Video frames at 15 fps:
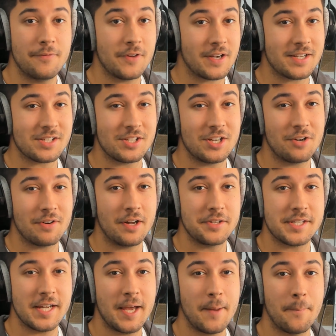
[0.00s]
If you guys are new
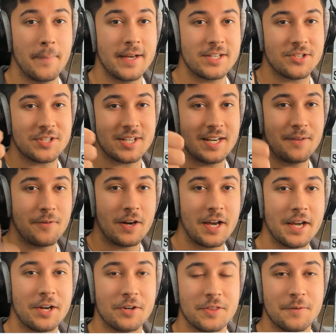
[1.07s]
around here, make sure to leave a
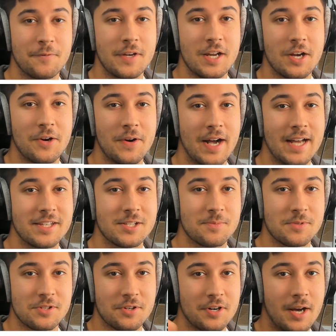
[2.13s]
like on the video and
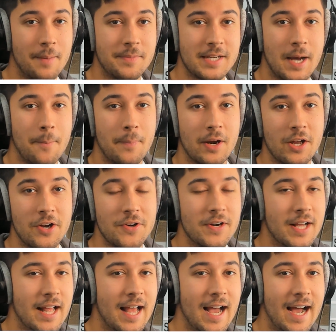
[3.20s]
subscribe down
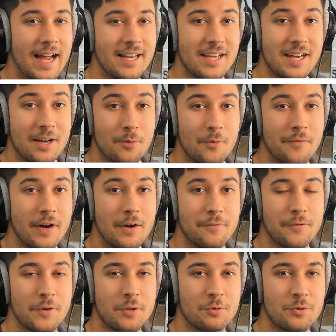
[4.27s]
below. And yeah, without
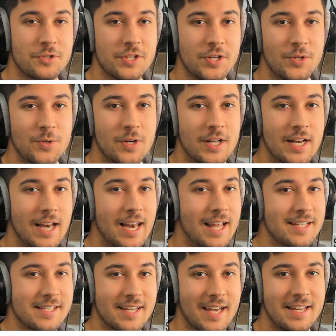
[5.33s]
further ado,
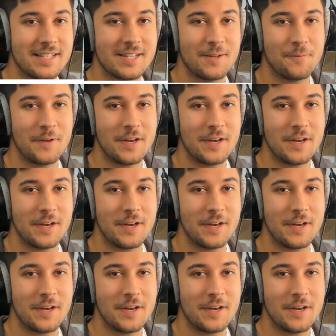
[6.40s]
let's get into the